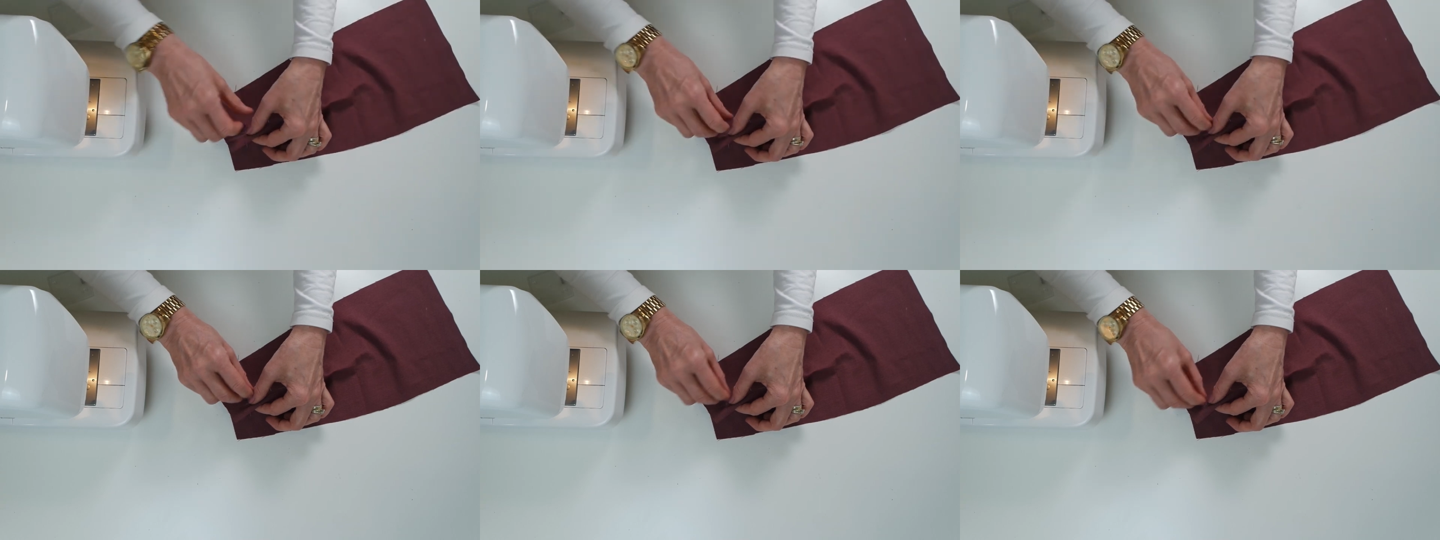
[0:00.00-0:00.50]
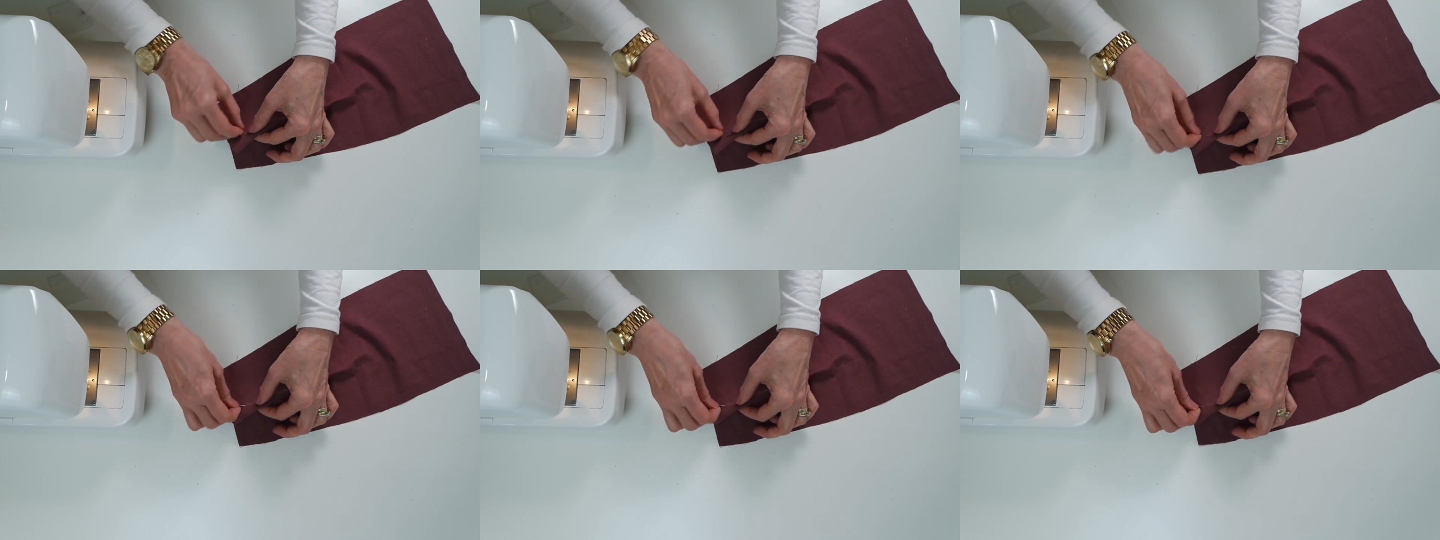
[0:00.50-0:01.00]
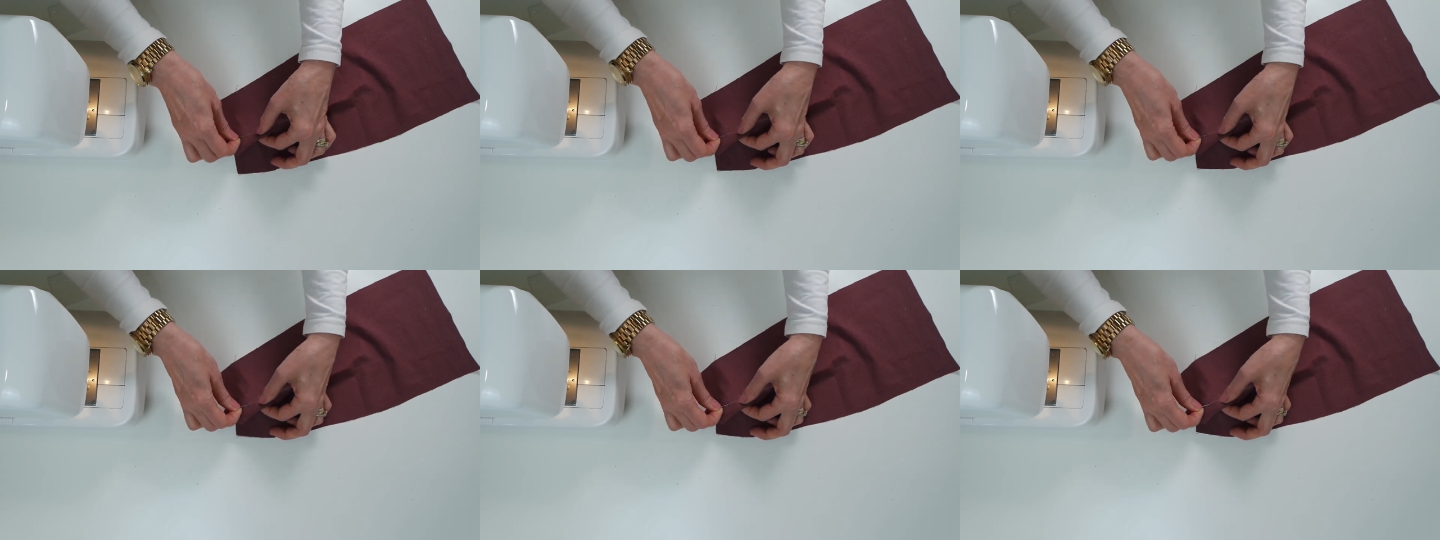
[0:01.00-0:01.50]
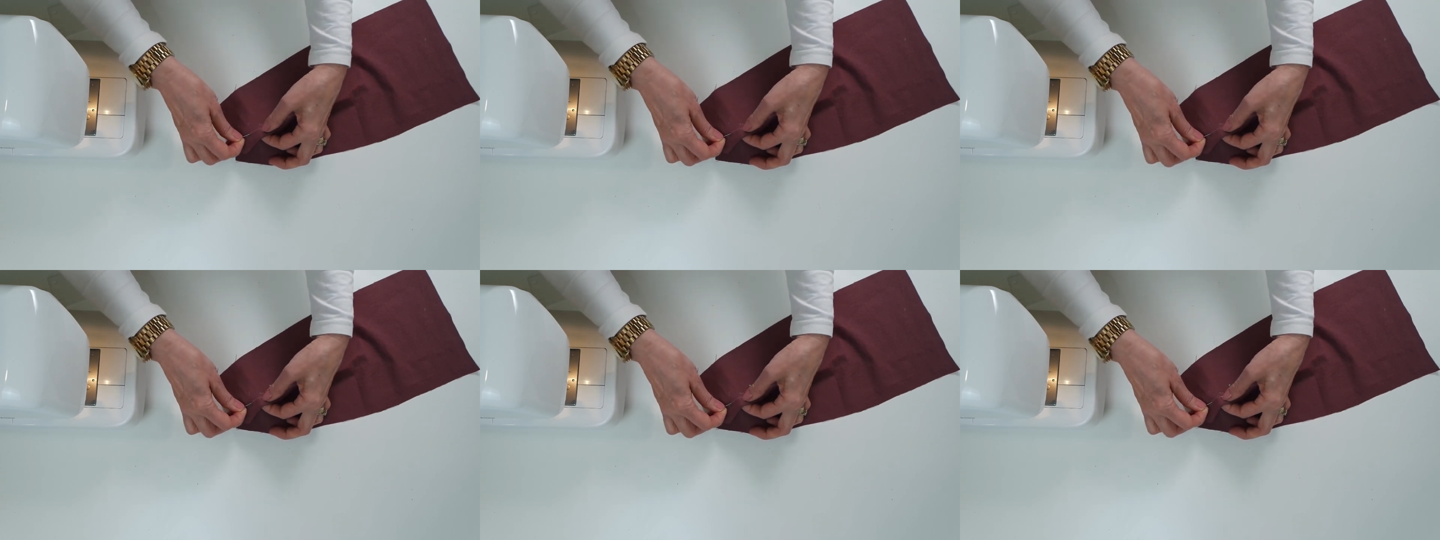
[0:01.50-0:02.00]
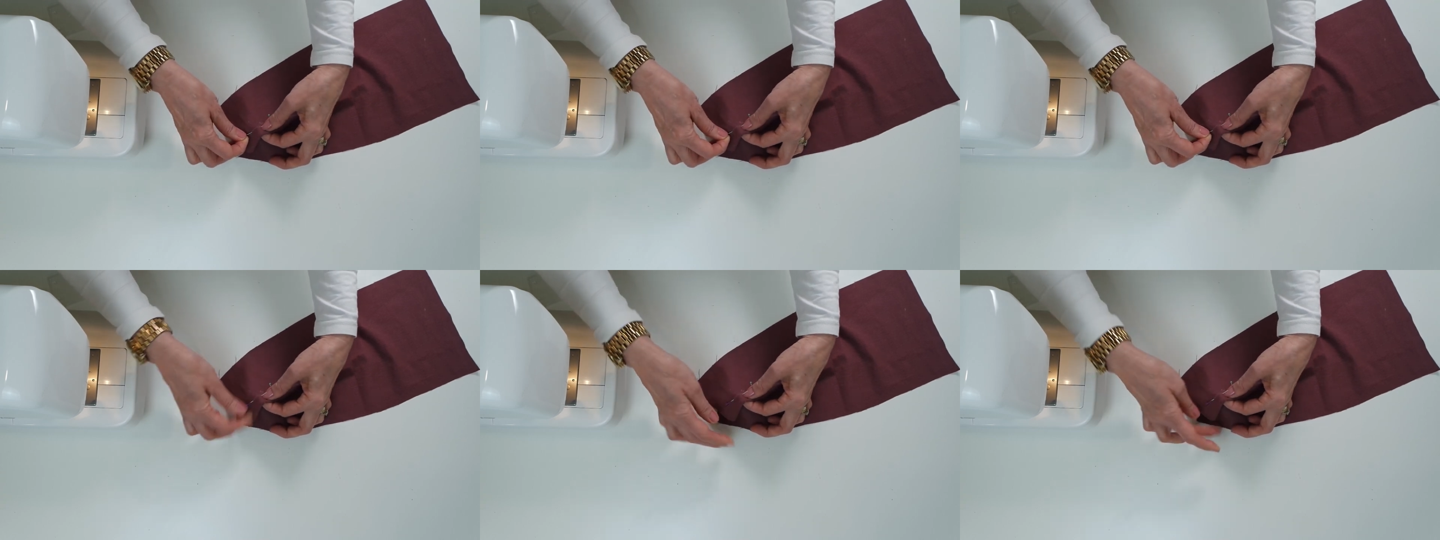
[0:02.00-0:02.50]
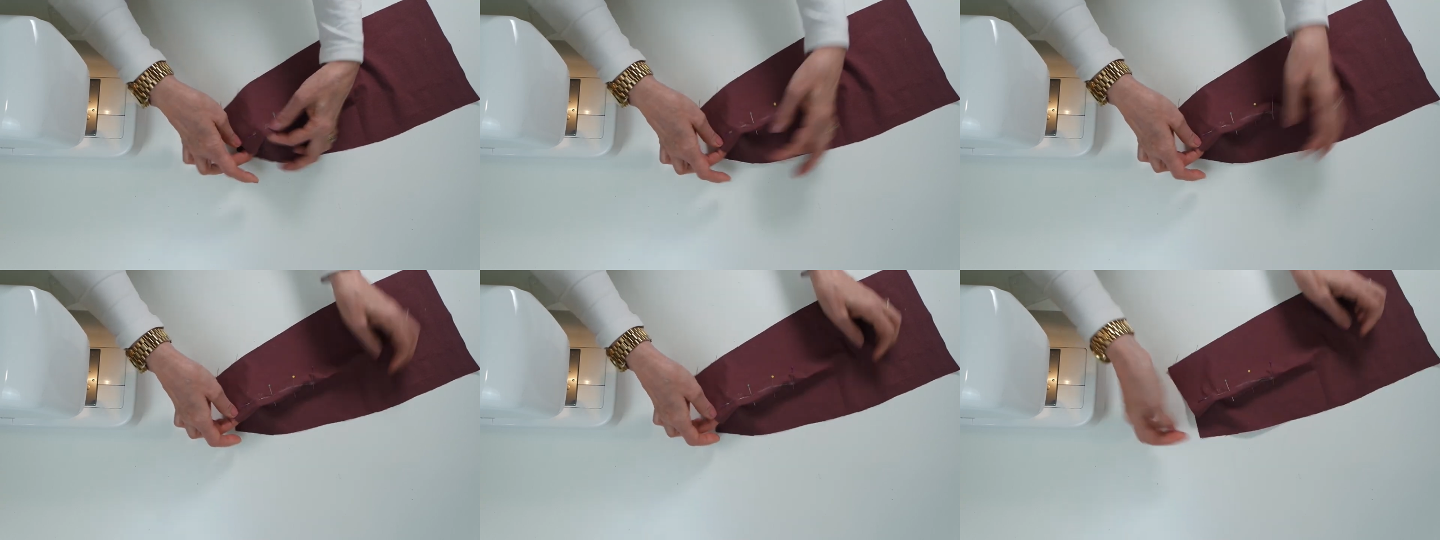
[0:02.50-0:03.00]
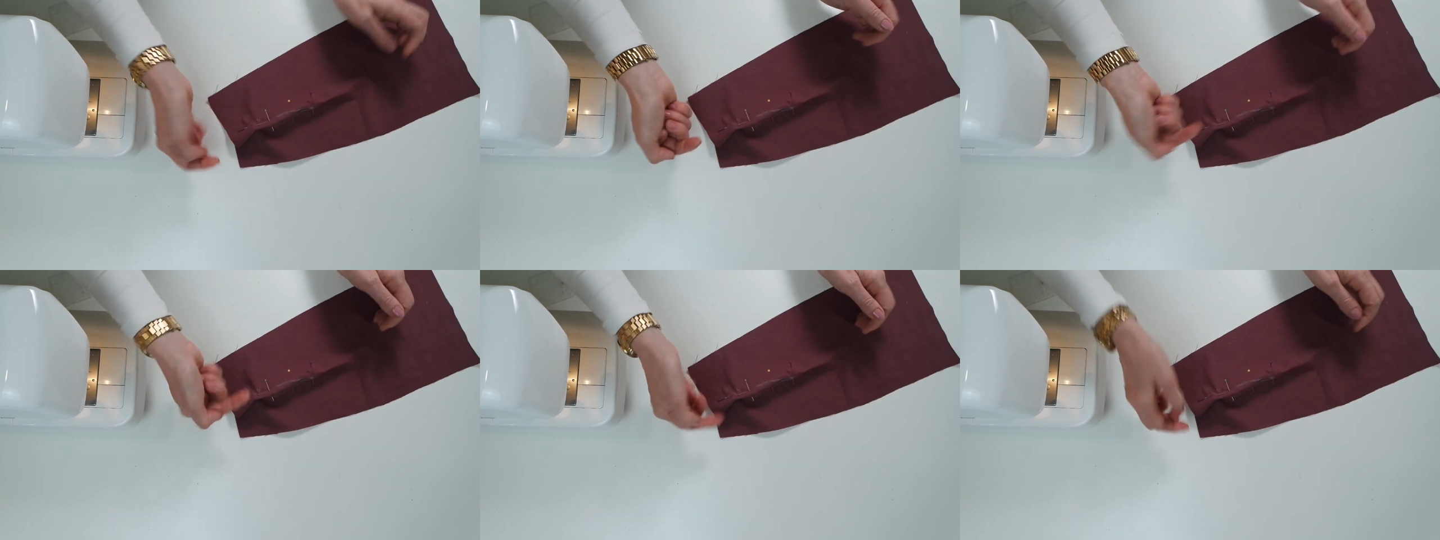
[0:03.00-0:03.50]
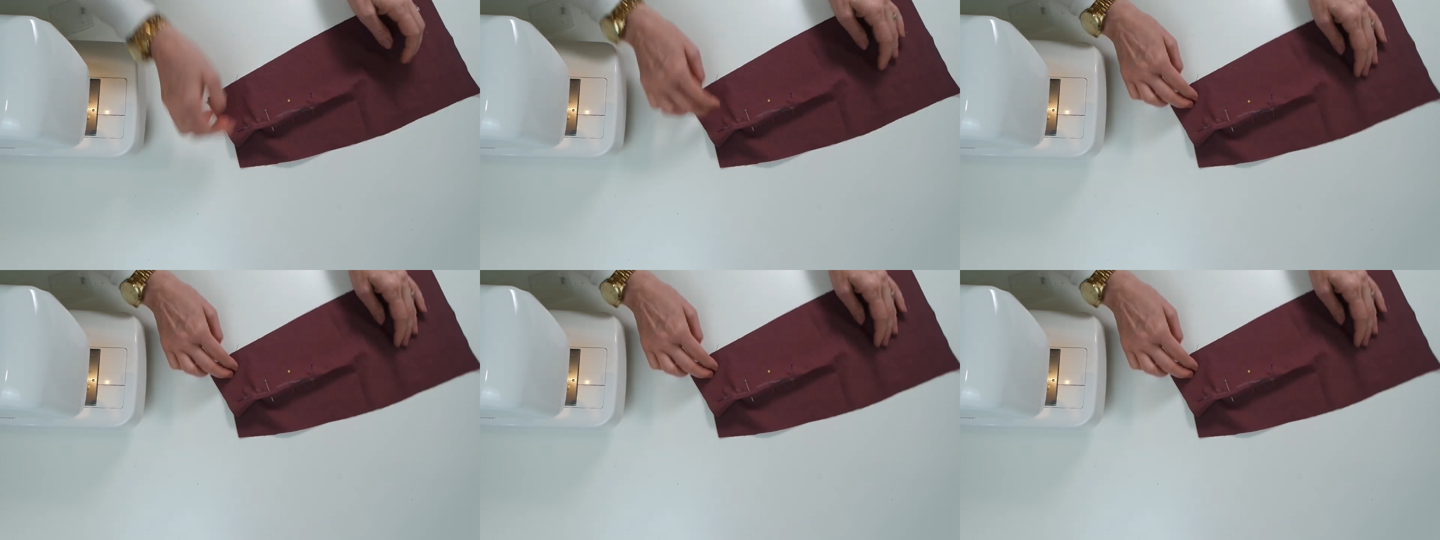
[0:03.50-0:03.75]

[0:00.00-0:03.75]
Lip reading: No face is visible, so there are no lips to read.